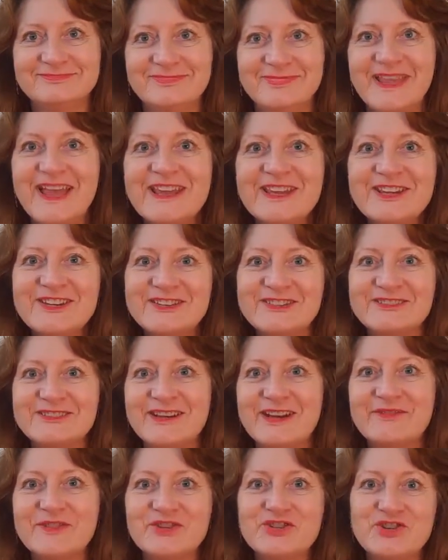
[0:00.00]
Thank you.
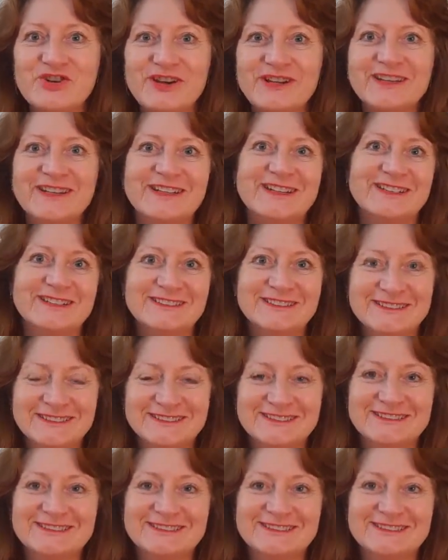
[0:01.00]
I'm enjoying it here.